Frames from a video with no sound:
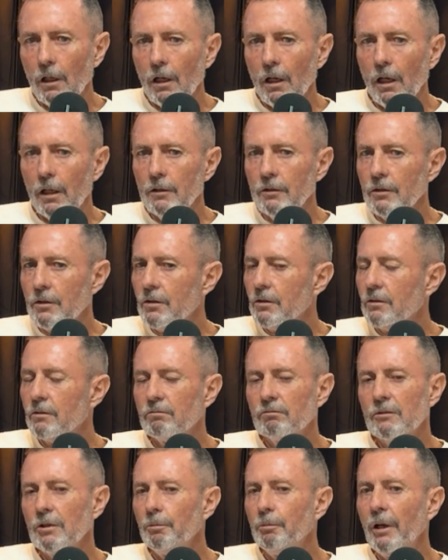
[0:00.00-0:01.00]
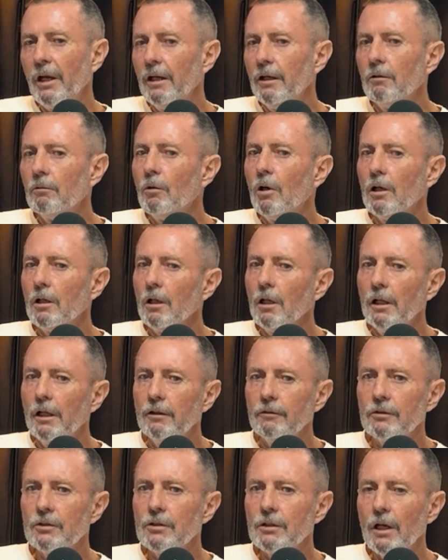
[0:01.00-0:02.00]
and depending on what
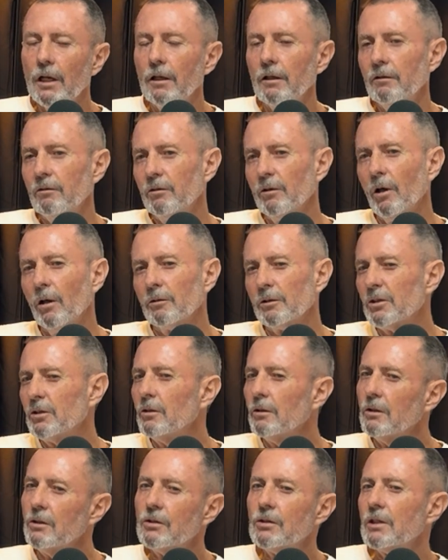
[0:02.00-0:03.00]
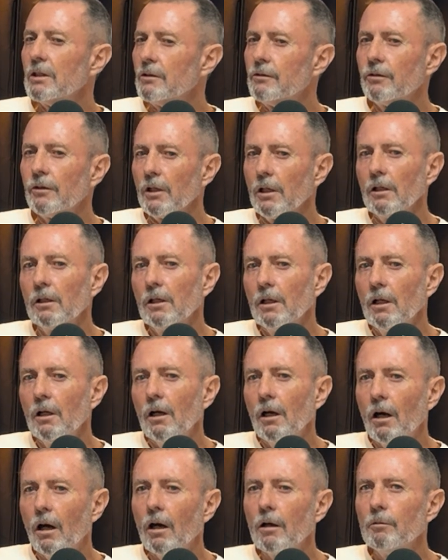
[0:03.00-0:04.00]
length, say if I was doing a 6-footer,
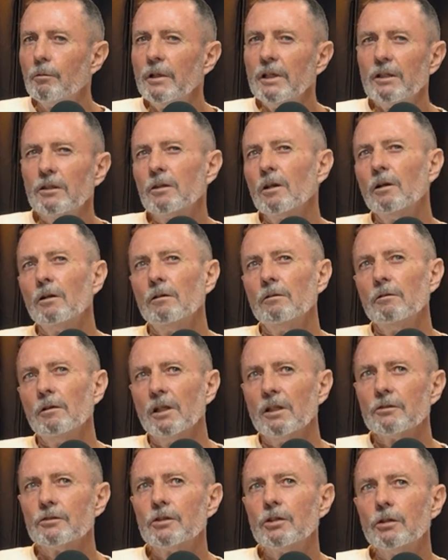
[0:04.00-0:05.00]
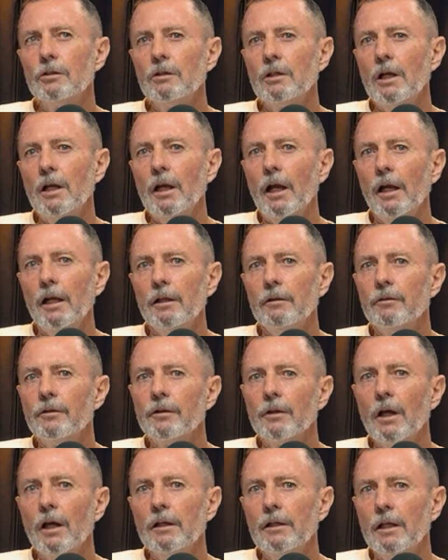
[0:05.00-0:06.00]
I'd be going around 2 1/8,
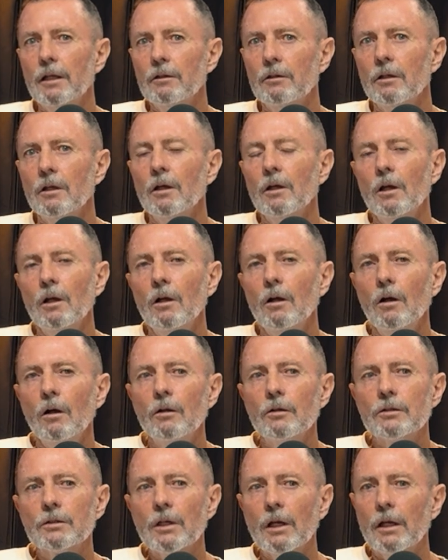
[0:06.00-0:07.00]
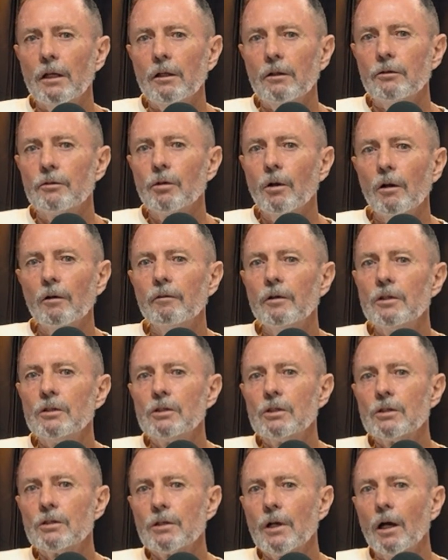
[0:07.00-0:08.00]
and then say 12
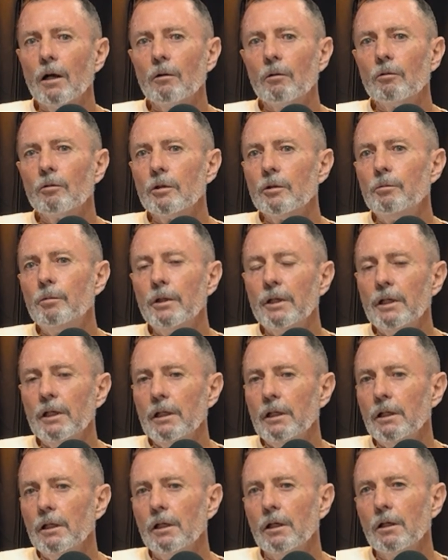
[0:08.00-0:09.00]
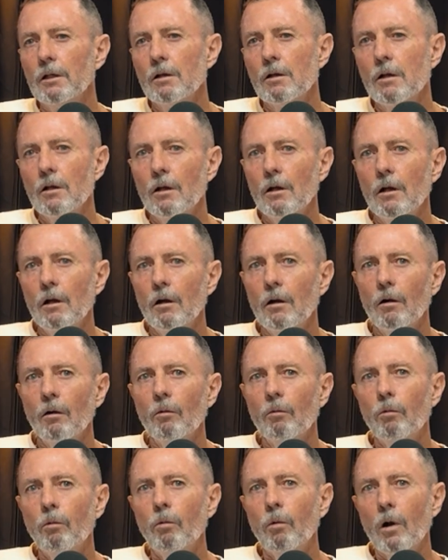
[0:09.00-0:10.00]
inches up would be
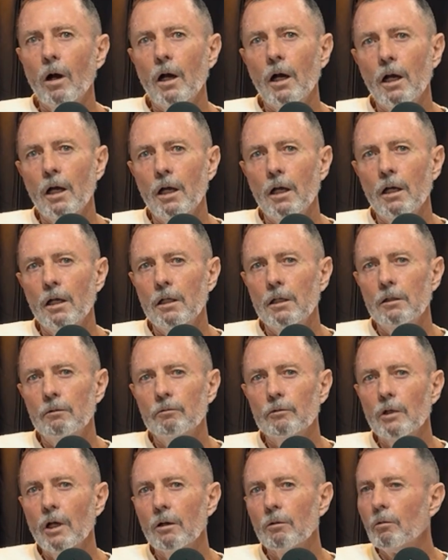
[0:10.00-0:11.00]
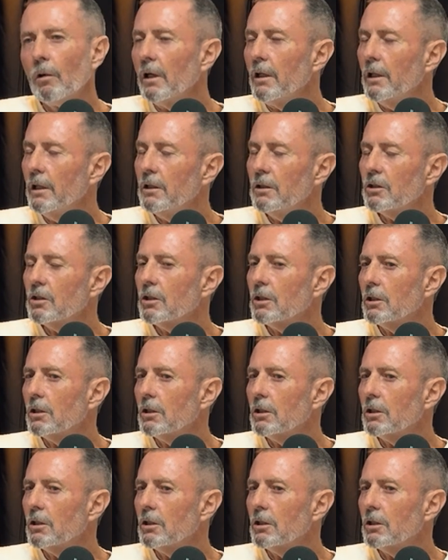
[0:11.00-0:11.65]
around 1 inch.